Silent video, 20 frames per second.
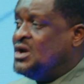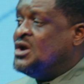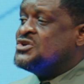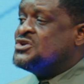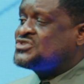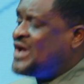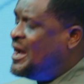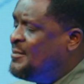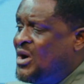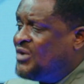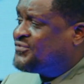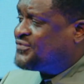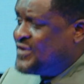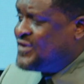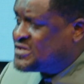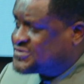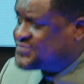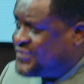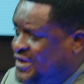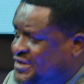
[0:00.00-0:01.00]
Some of you
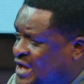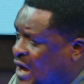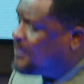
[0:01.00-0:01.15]
is for the